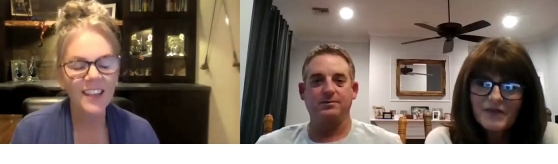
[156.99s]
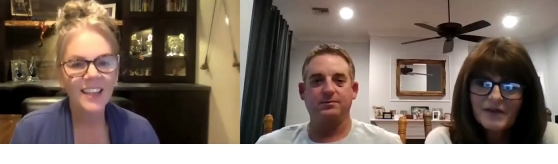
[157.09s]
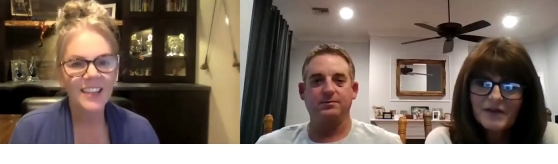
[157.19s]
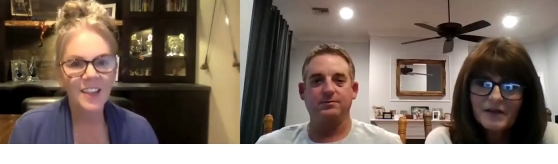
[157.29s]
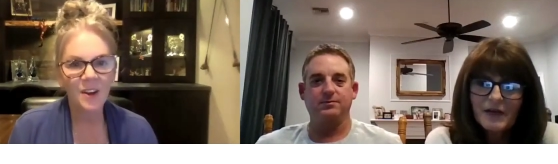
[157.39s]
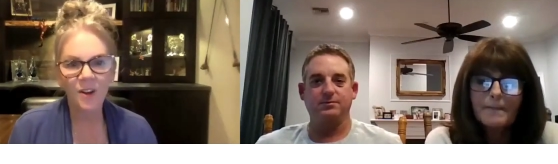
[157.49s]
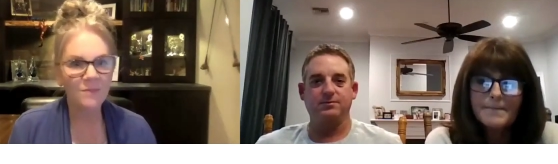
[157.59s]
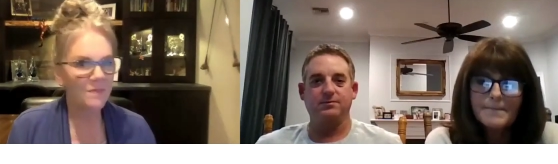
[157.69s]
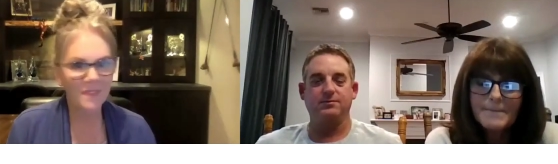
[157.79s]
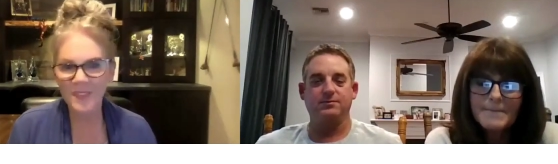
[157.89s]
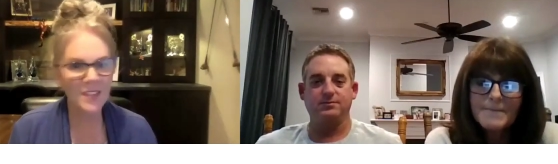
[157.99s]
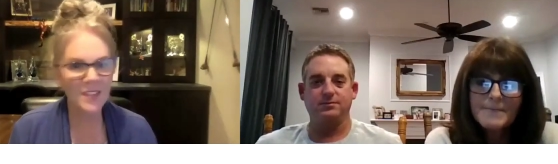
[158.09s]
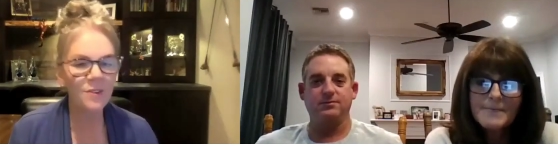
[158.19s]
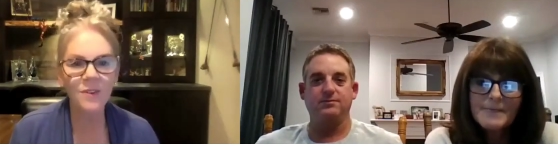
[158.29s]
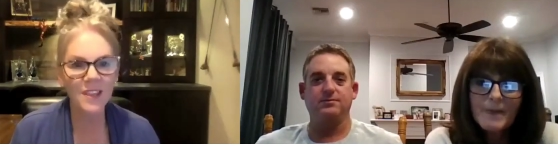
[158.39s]
Speaker 1: You know, yeah.
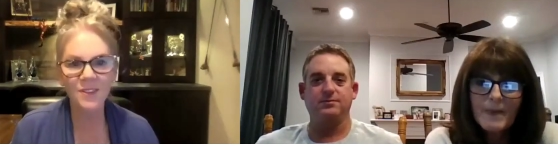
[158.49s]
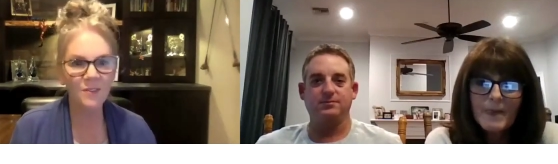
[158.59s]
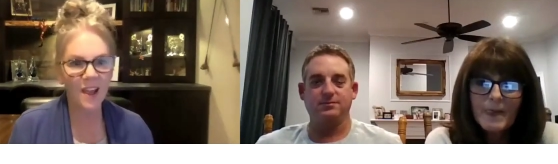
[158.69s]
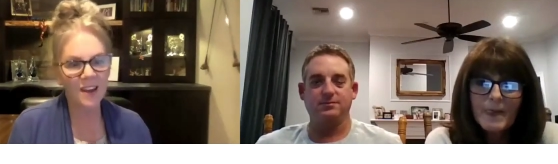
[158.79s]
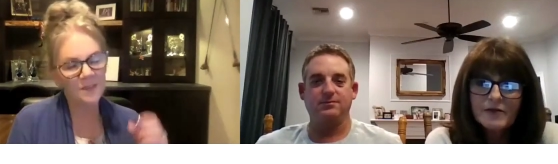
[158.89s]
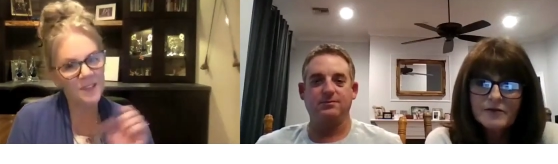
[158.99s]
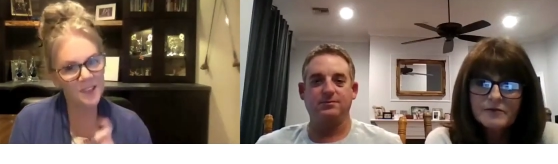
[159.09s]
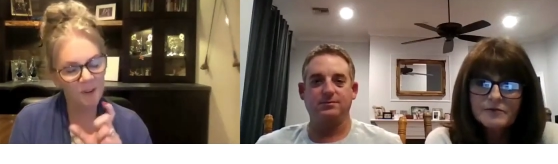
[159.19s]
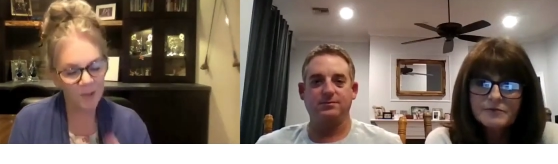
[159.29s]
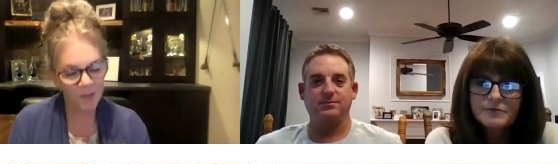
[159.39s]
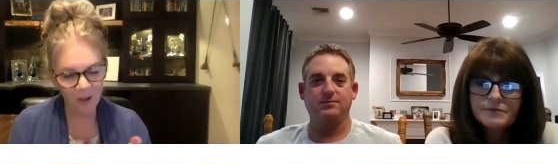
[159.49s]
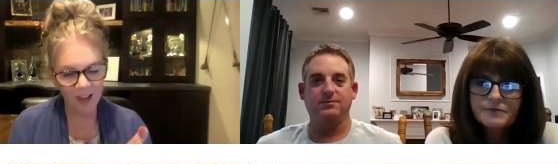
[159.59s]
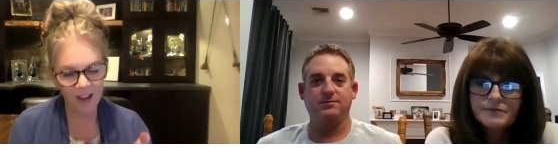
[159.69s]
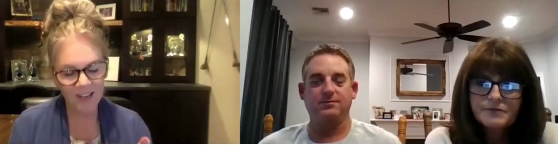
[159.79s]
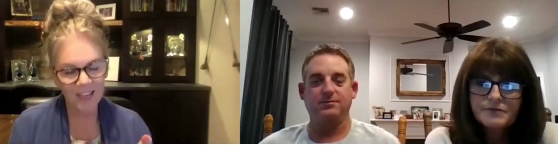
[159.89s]
either one, either one. If you start with
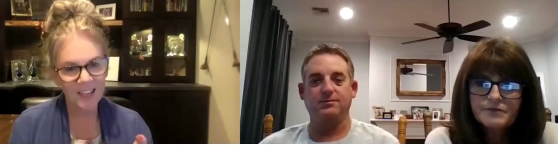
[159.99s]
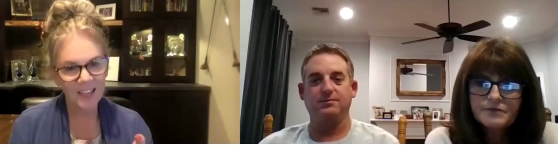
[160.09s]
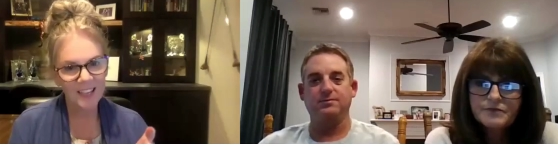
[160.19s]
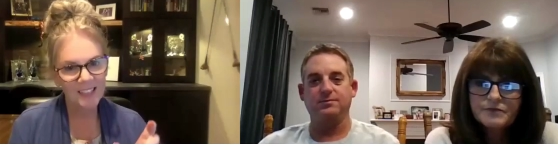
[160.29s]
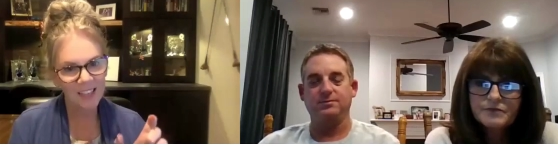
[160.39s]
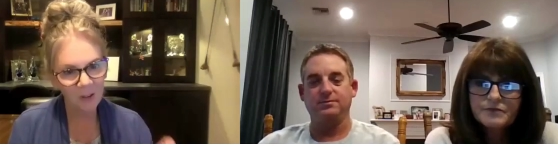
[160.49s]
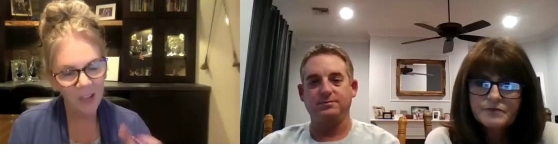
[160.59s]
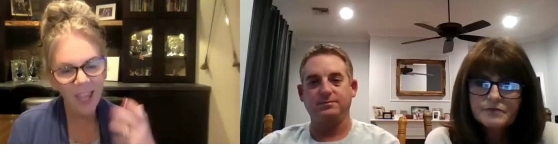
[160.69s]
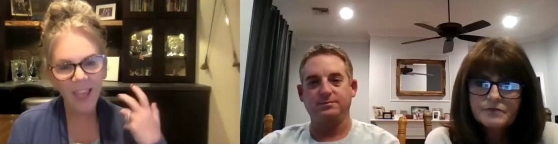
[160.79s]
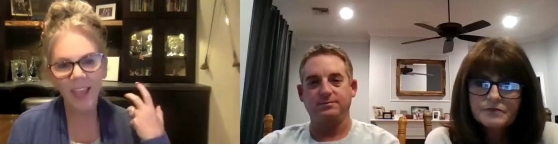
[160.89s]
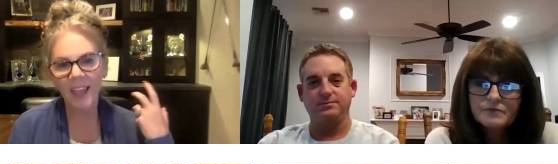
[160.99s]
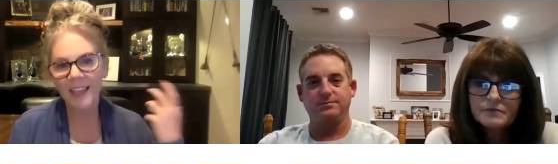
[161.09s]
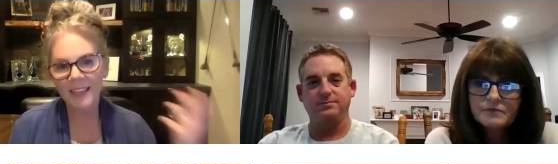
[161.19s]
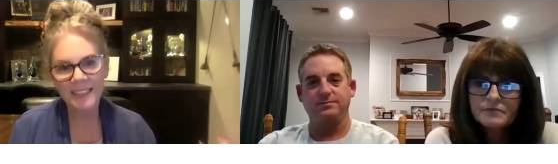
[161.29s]
one, it's like okay,